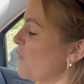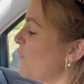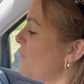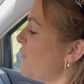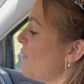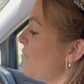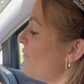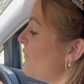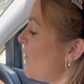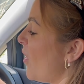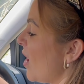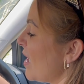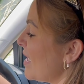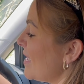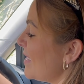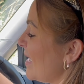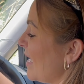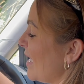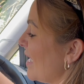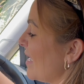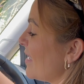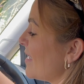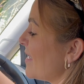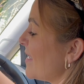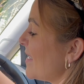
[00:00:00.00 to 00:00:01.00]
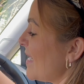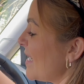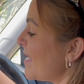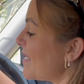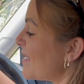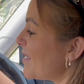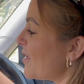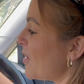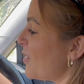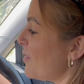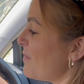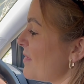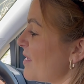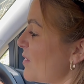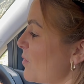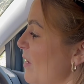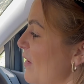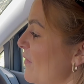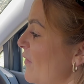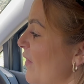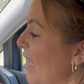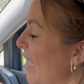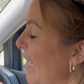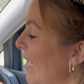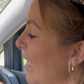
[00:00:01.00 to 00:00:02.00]
for finding systems
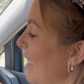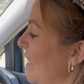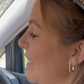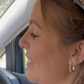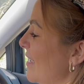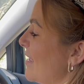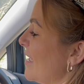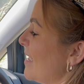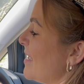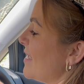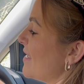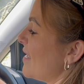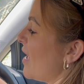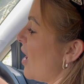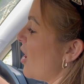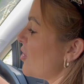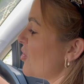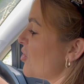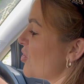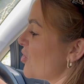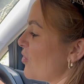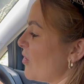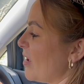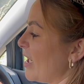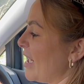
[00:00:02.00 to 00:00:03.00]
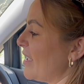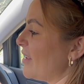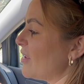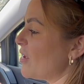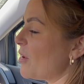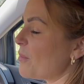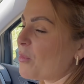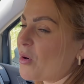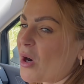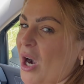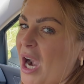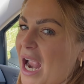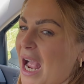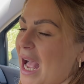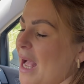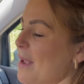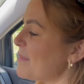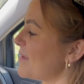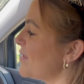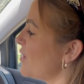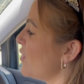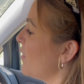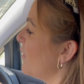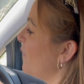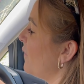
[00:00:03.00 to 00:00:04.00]
within this touchscreen that
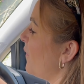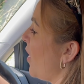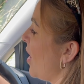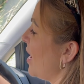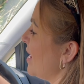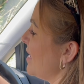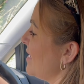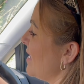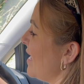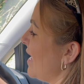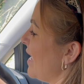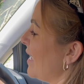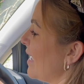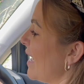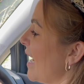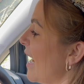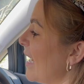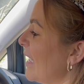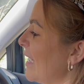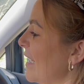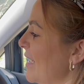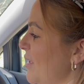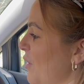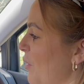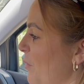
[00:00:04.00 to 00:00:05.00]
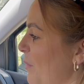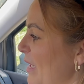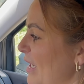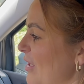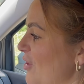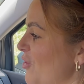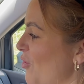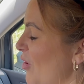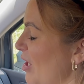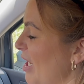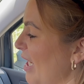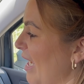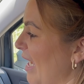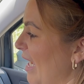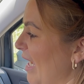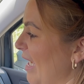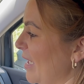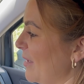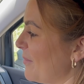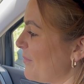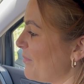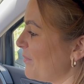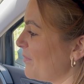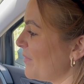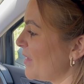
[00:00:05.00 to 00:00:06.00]
perhaps you're finding a little bit
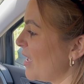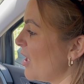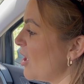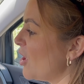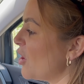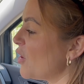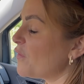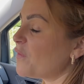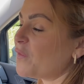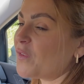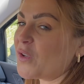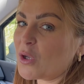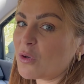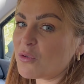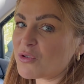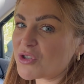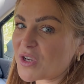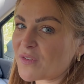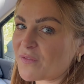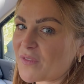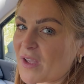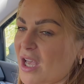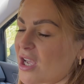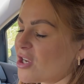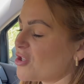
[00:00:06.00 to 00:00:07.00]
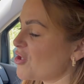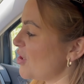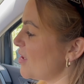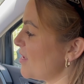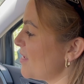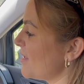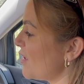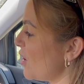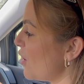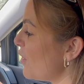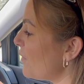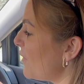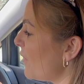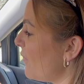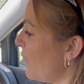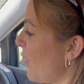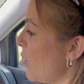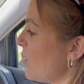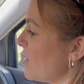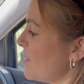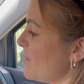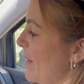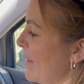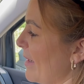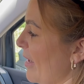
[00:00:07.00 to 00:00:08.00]
tricky. Future versions of the
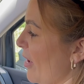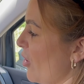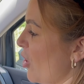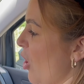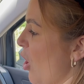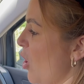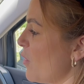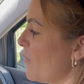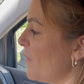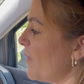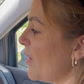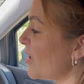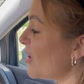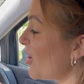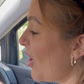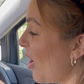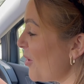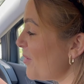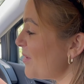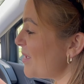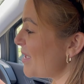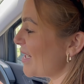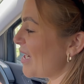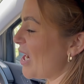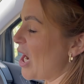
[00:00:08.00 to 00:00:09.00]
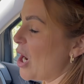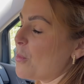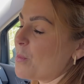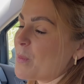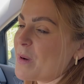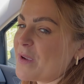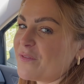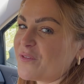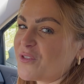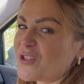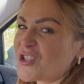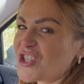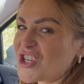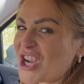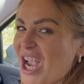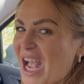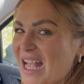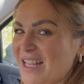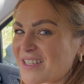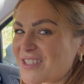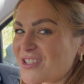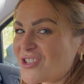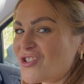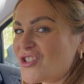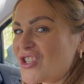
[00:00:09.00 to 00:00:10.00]
Volkswagen Golf are going to come with
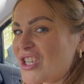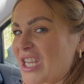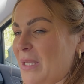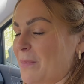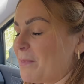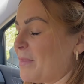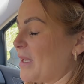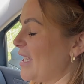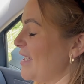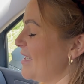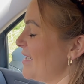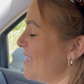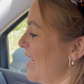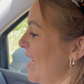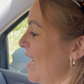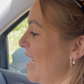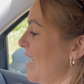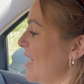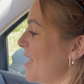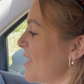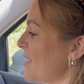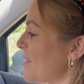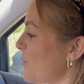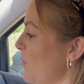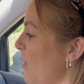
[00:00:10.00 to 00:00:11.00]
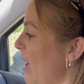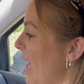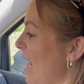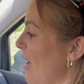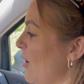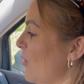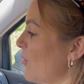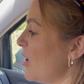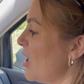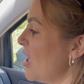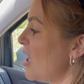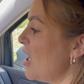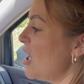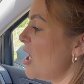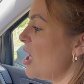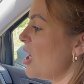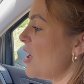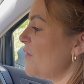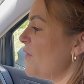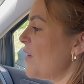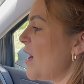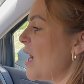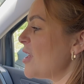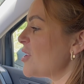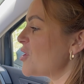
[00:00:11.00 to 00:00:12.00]
ChatGPT as well,
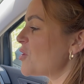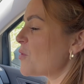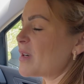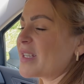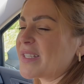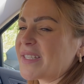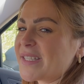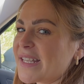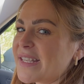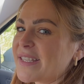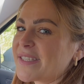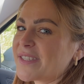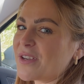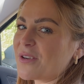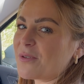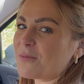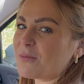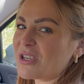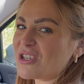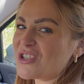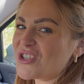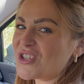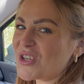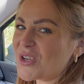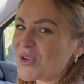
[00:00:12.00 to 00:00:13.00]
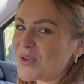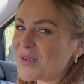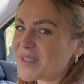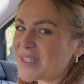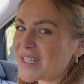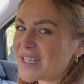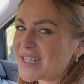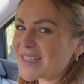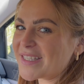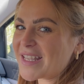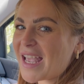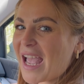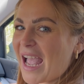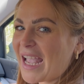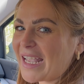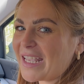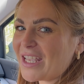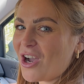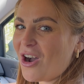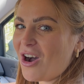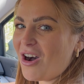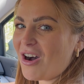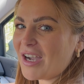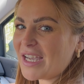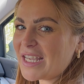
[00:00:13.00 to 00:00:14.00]
a virtual assistant which uses
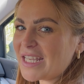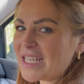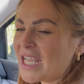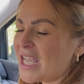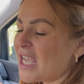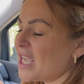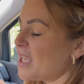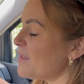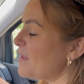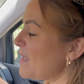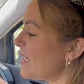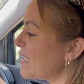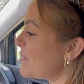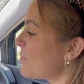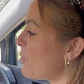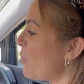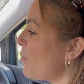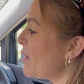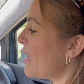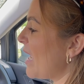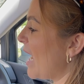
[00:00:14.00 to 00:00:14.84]
AI. This will be